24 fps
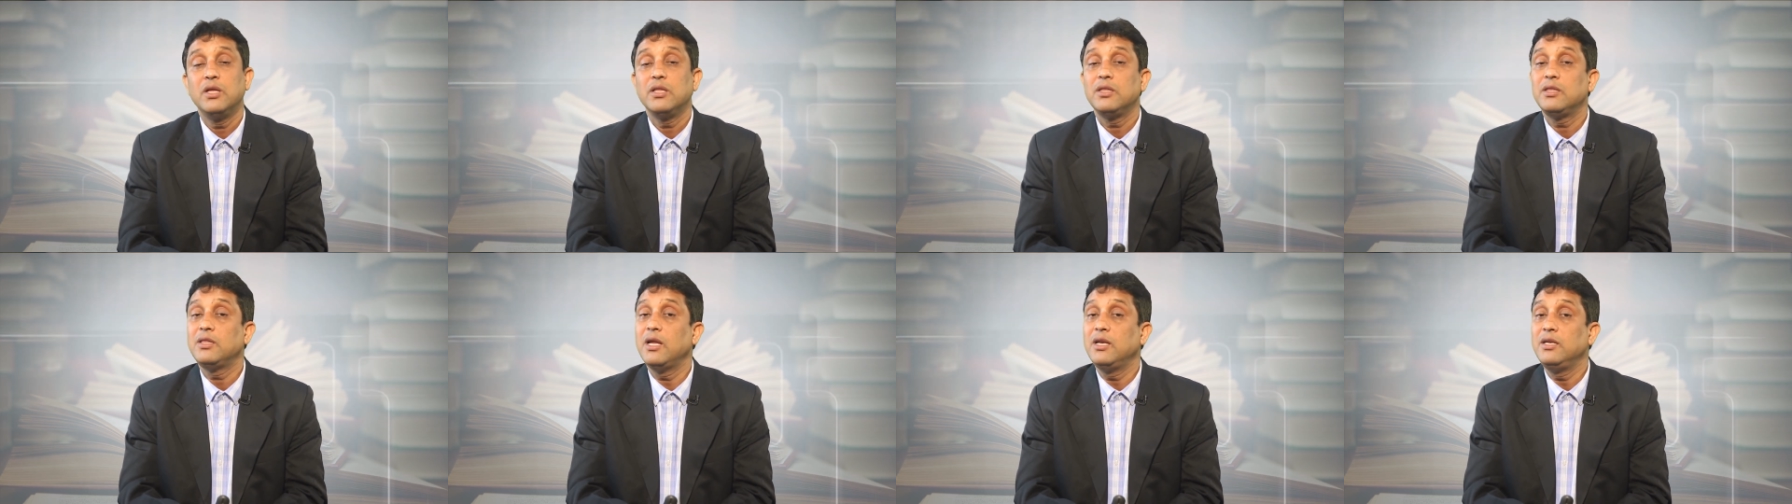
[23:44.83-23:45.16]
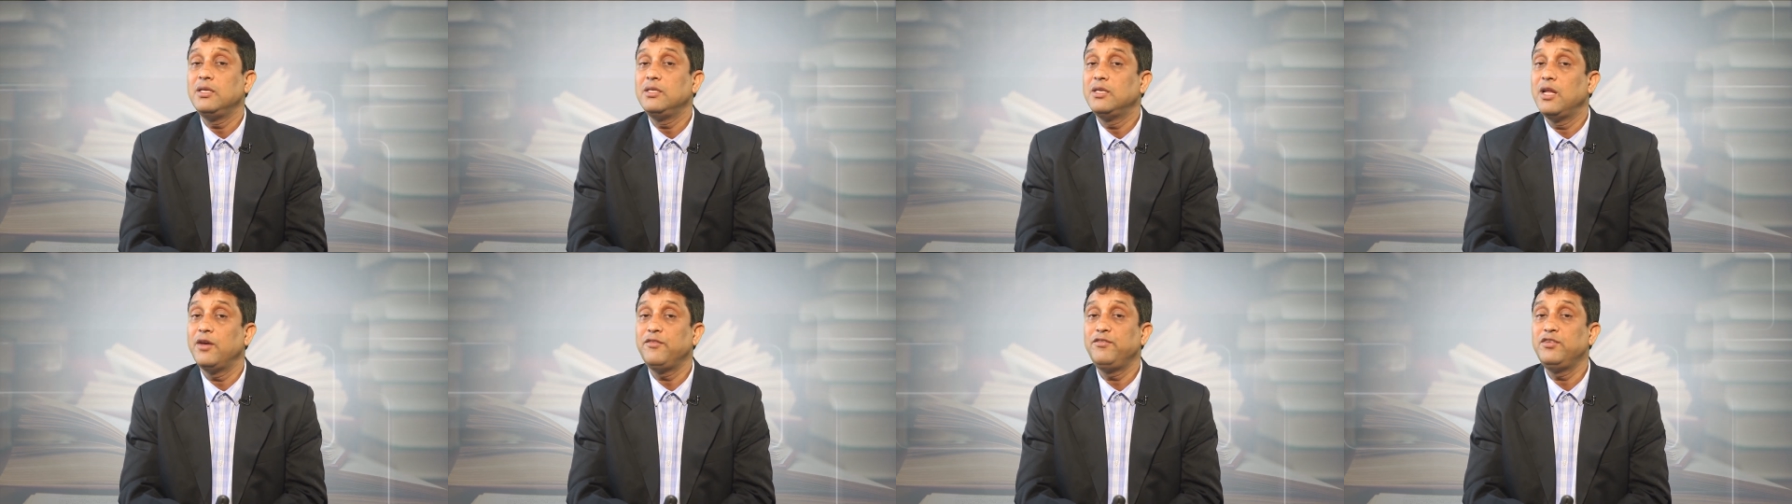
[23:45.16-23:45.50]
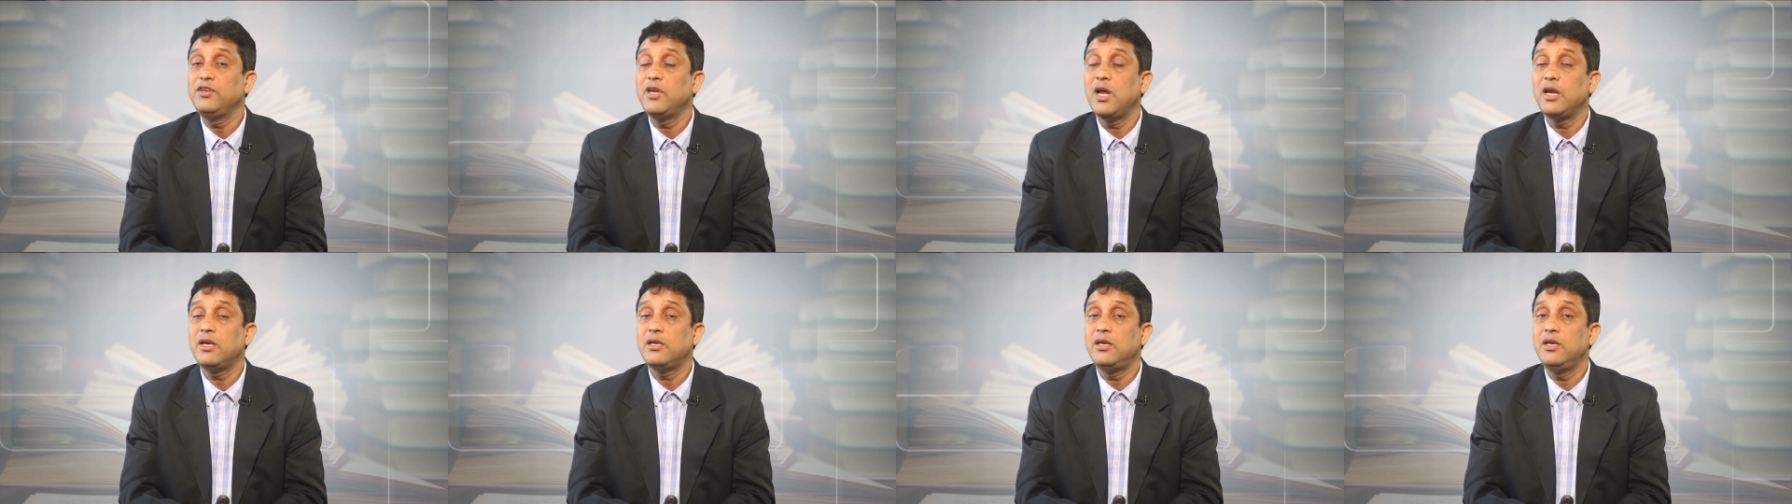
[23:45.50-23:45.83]
then
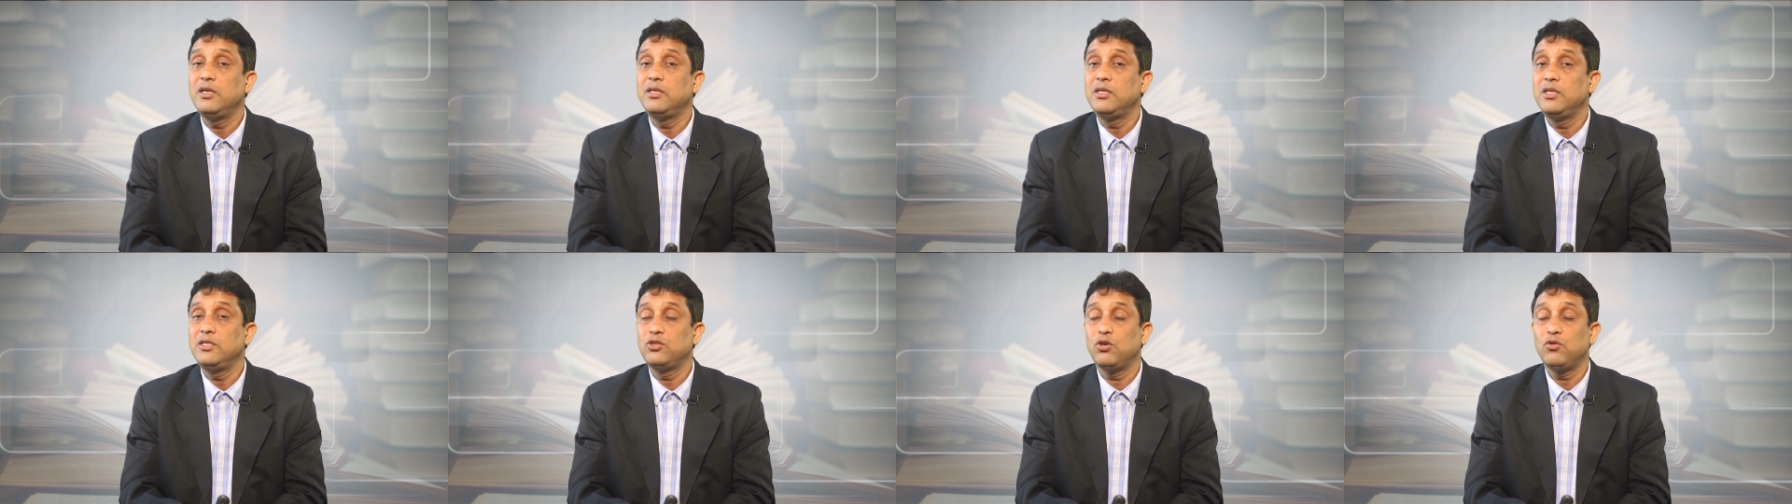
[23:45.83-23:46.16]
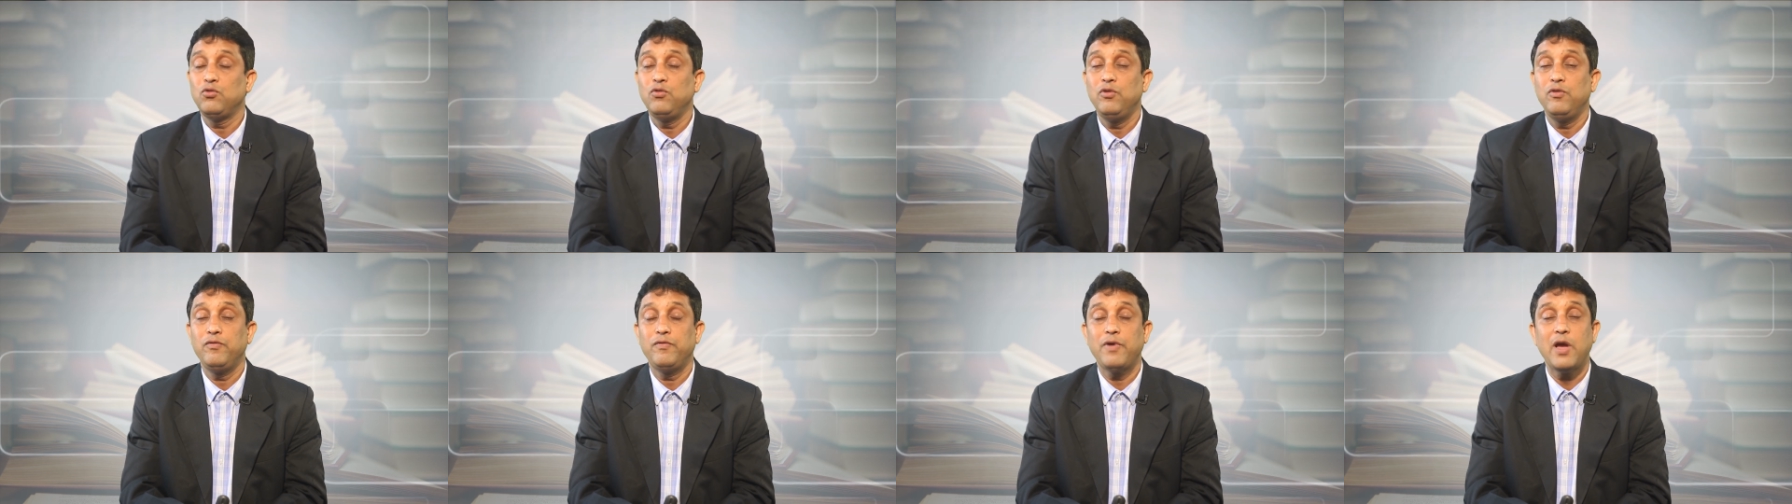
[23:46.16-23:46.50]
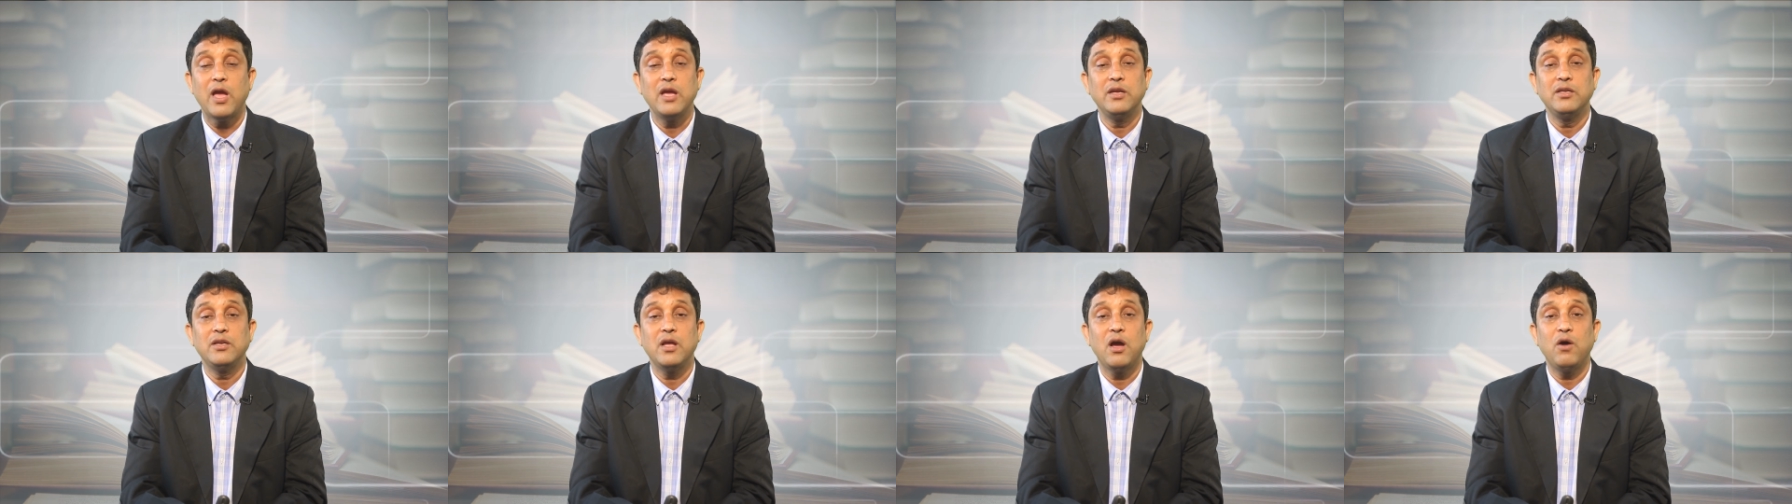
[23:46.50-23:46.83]
definitely teacher will
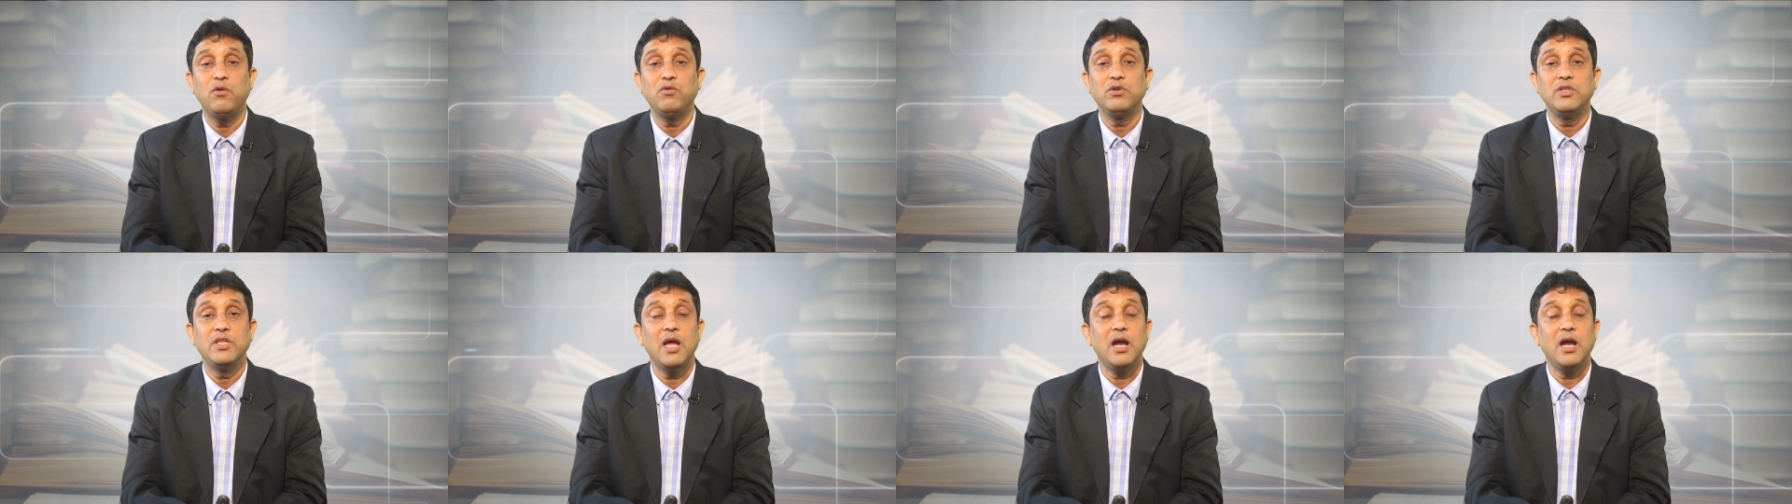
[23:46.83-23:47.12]
find out